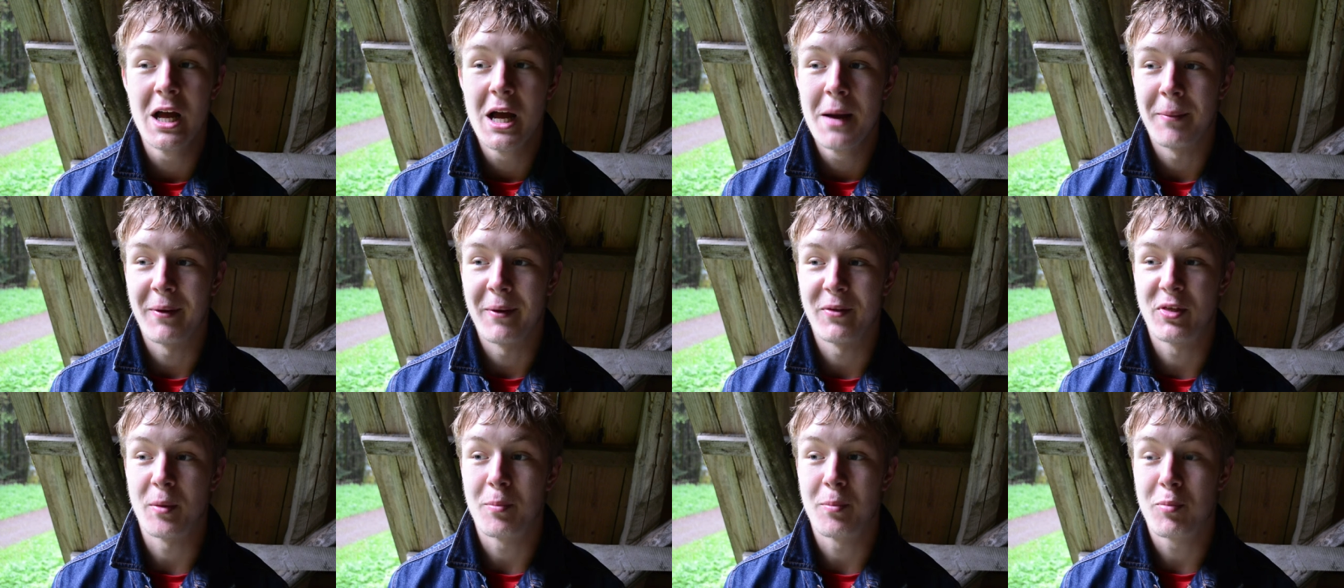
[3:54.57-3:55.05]

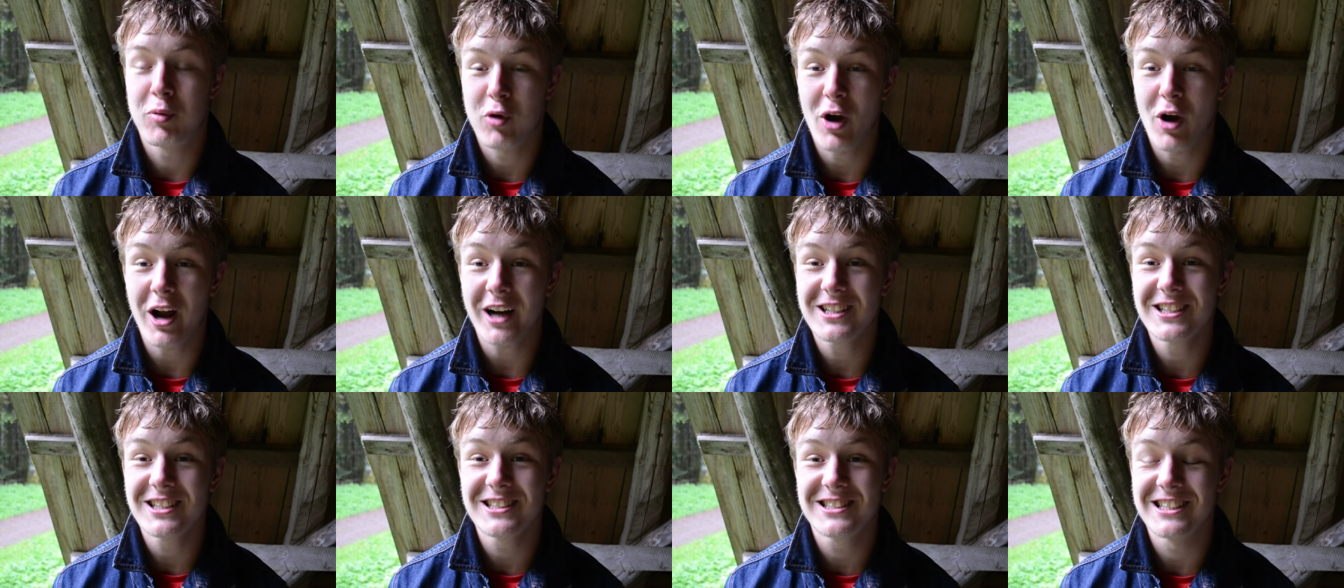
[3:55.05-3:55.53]
But the
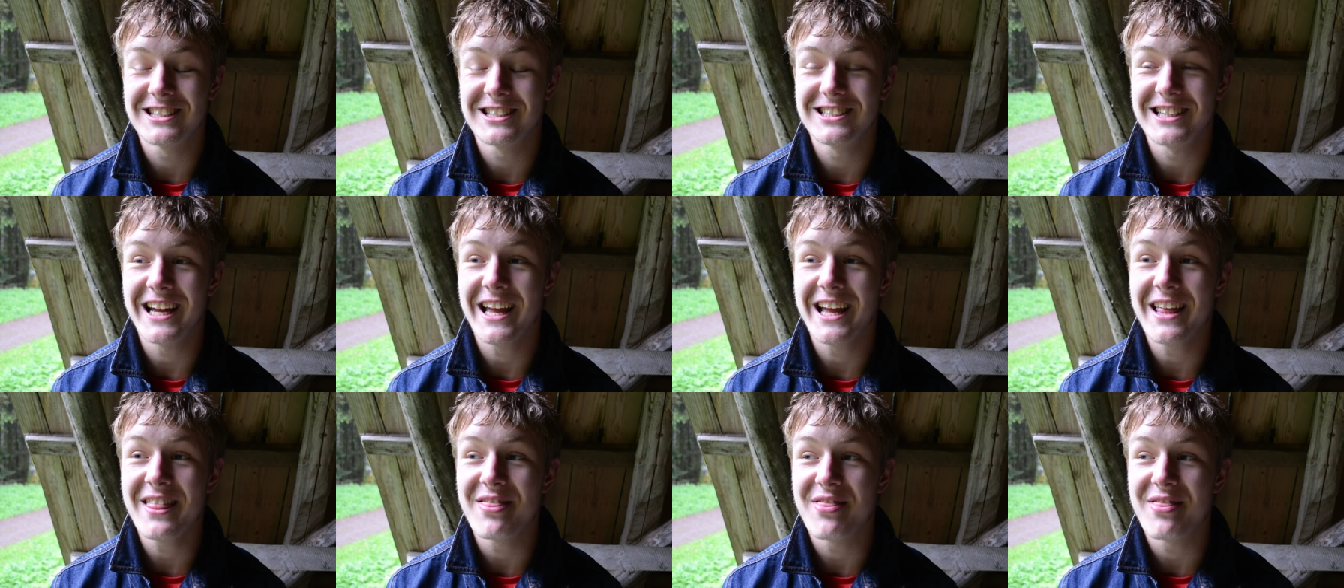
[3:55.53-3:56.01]
practices
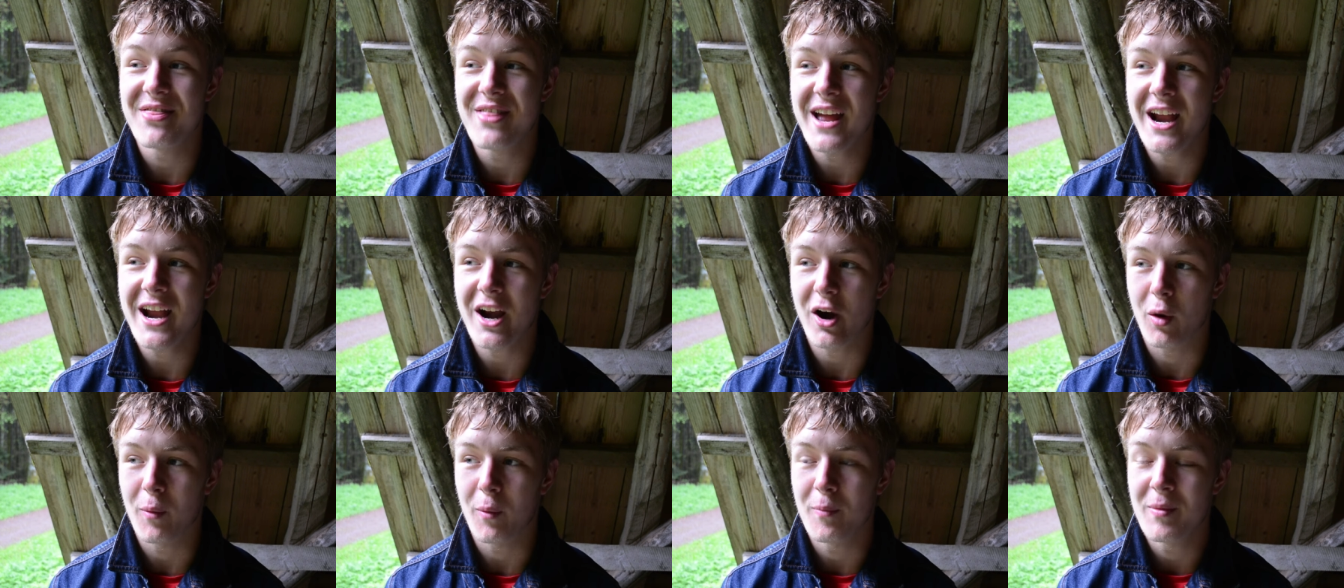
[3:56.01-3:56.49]
in
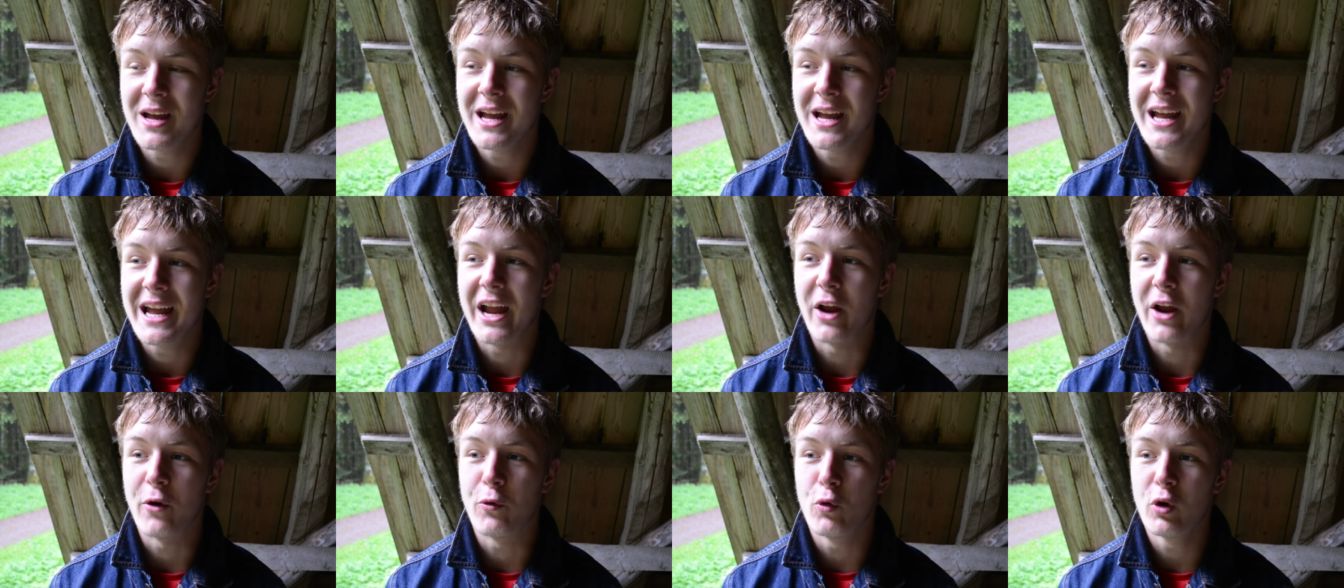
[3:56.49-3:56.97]
there,
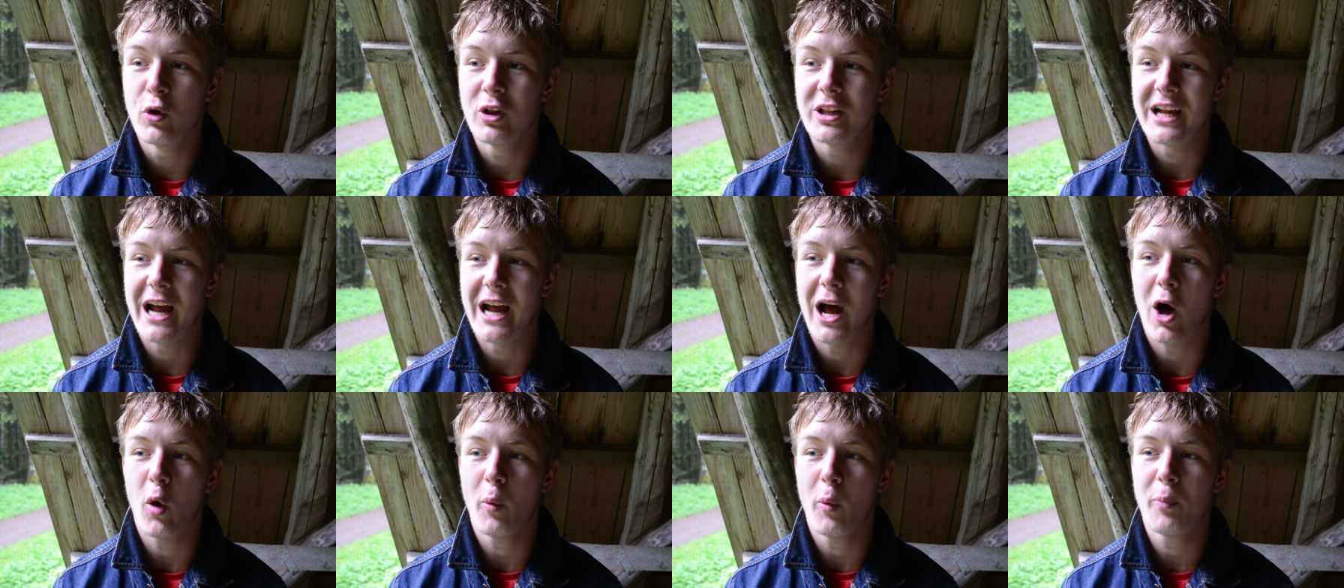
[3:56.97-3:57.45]
it really
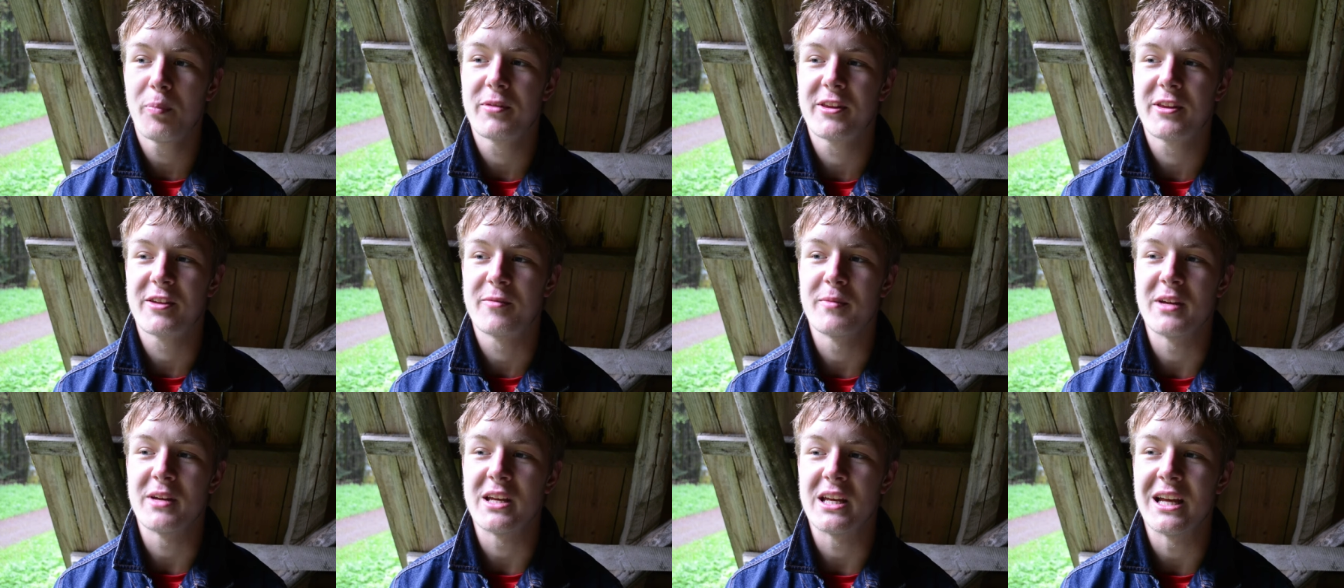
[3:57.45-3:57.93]

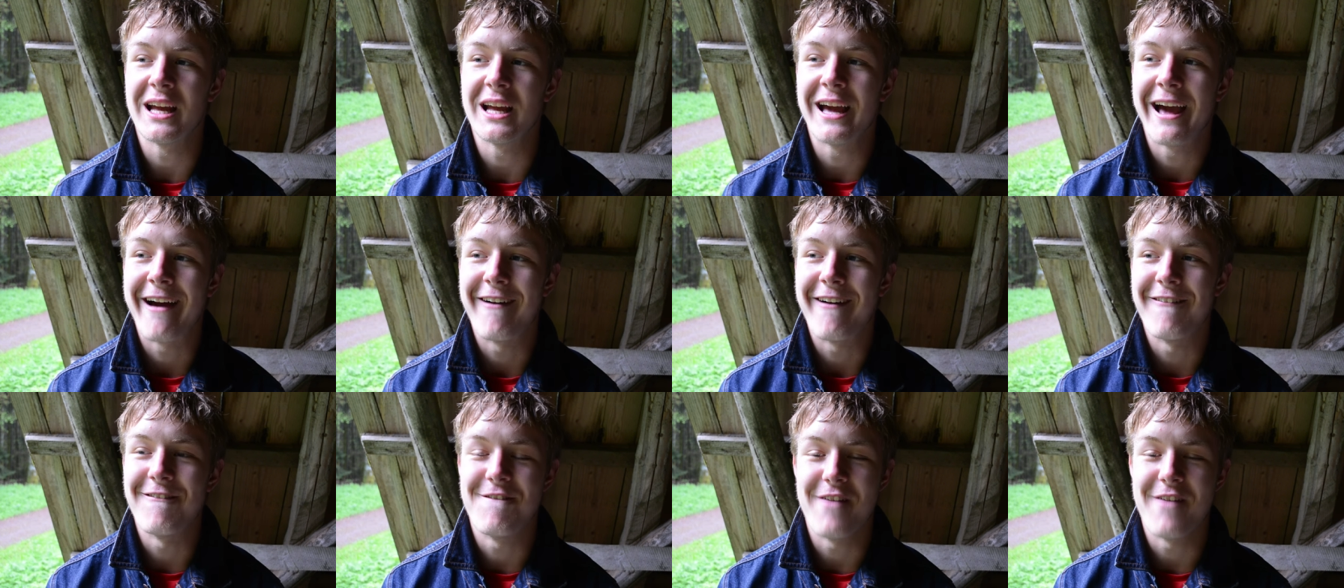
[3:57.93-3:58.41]
helped me
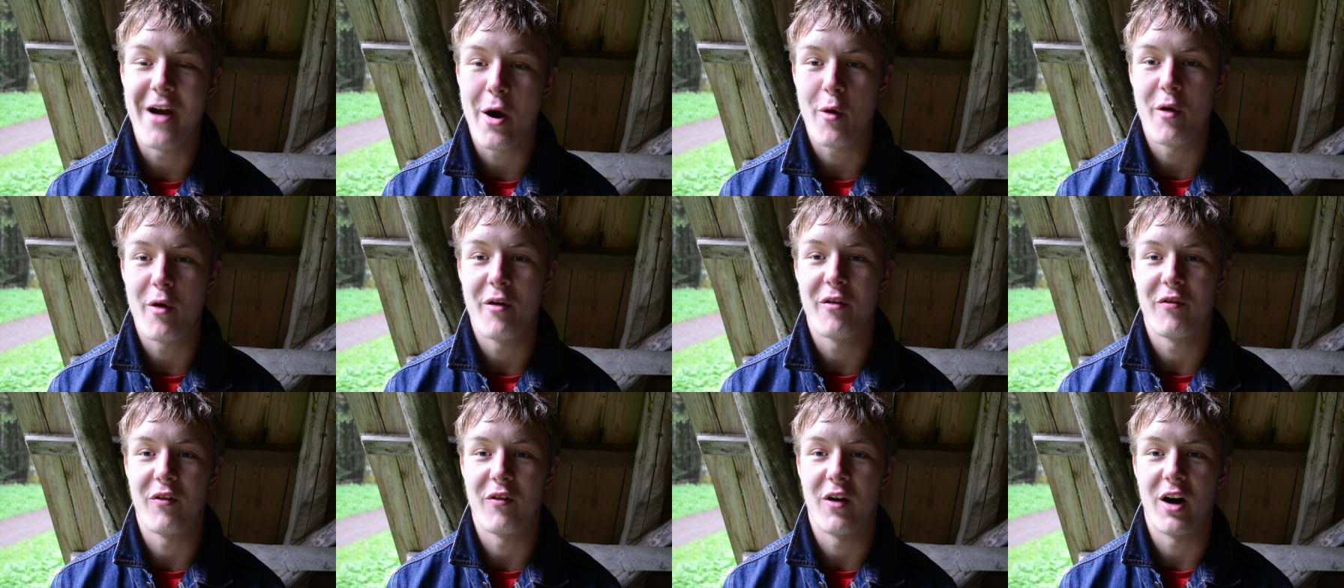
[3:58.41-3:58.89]

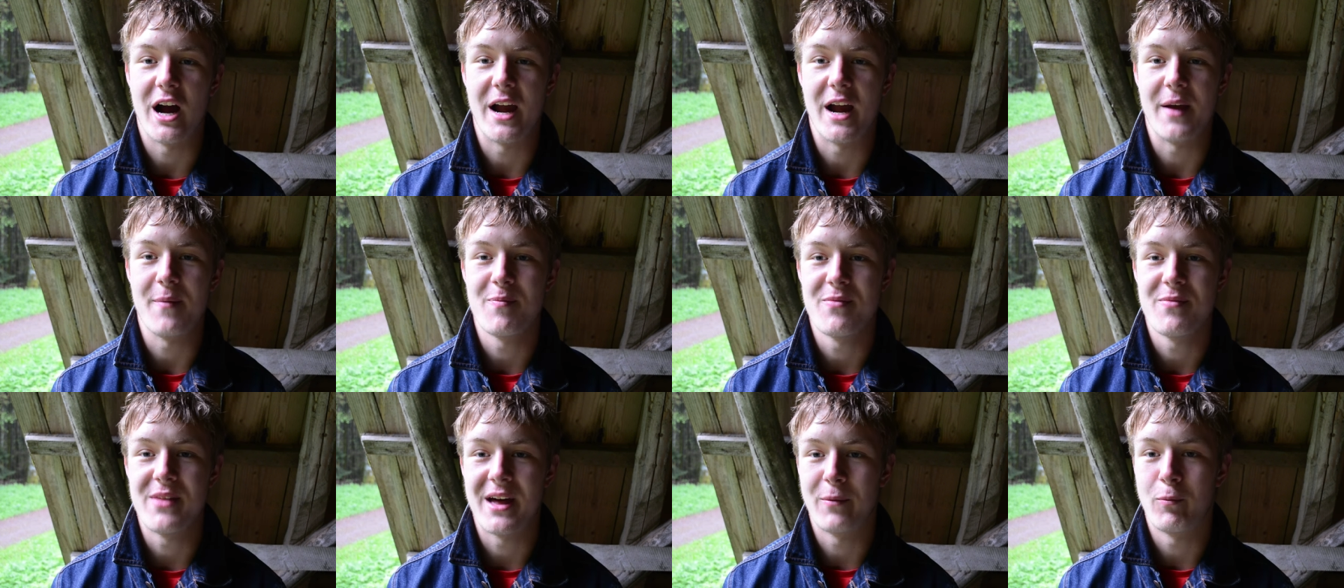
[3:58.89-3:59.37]
verify
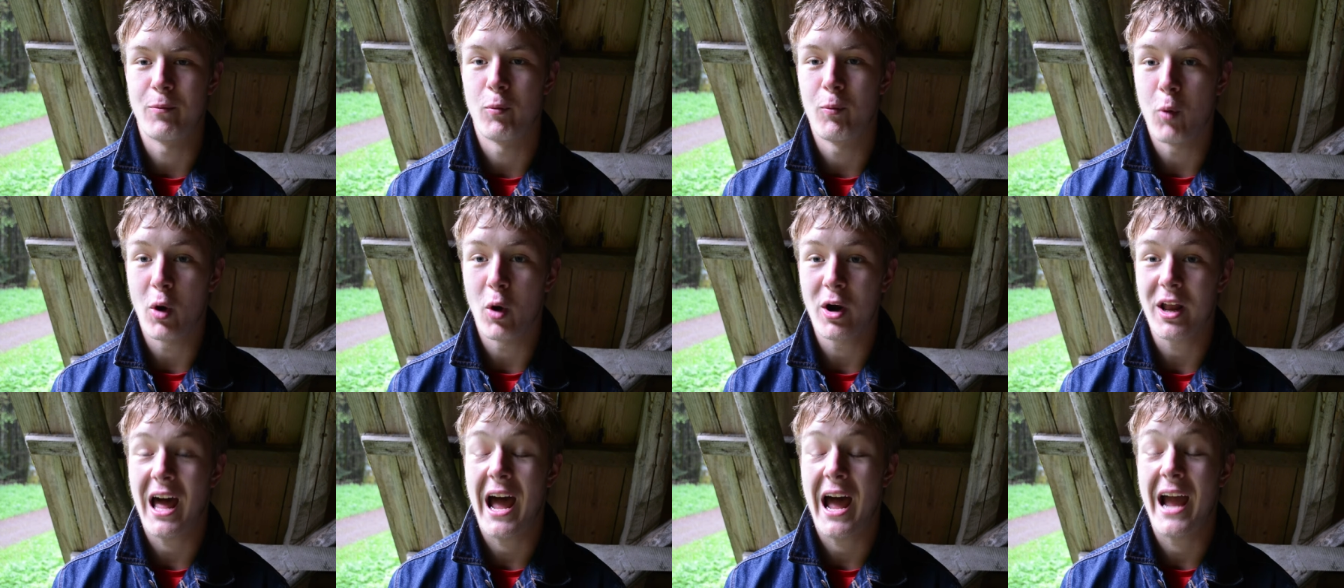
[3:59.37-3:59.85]
that
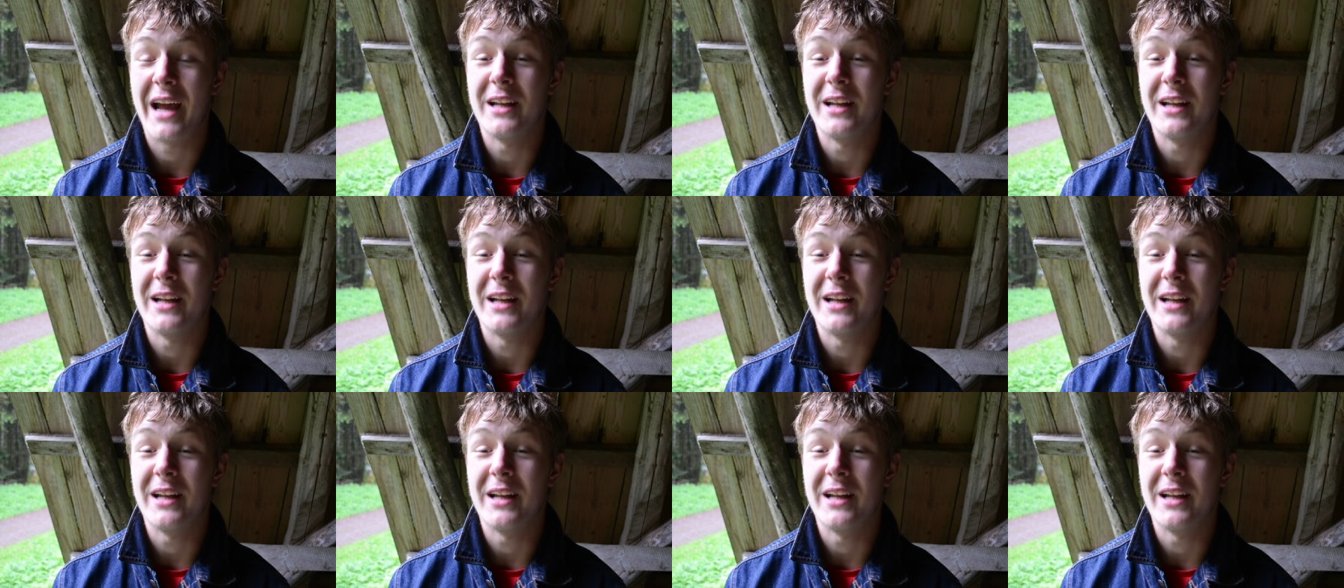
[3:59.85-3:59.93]
what I